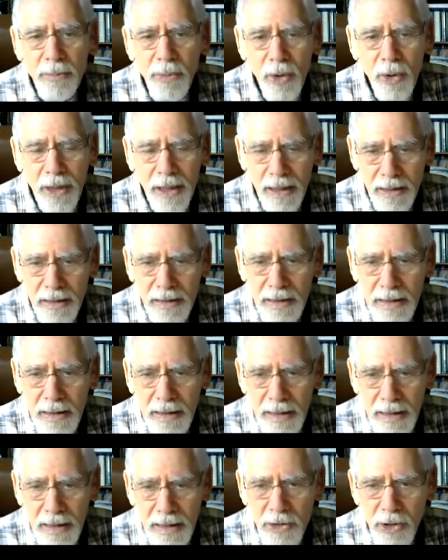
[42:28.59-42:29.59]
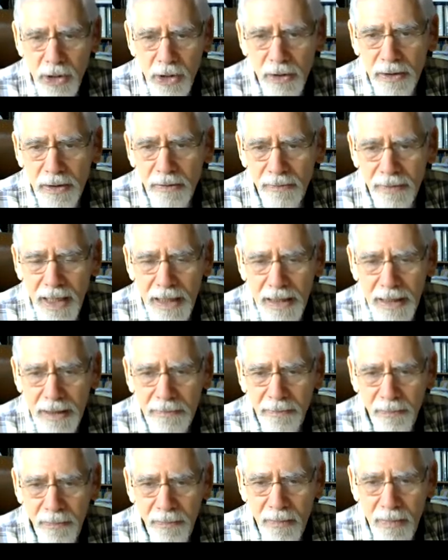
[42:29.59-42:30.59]
morning in Silicon
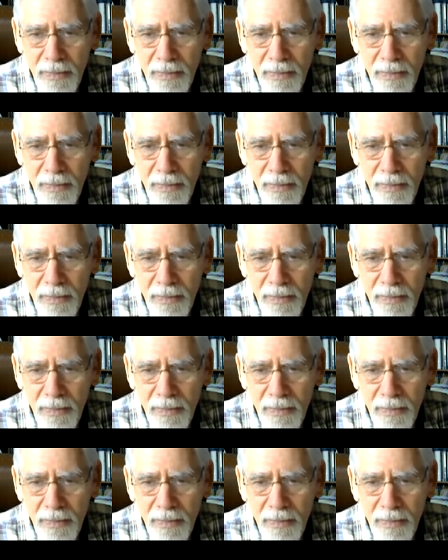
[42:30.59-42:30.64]
Valley.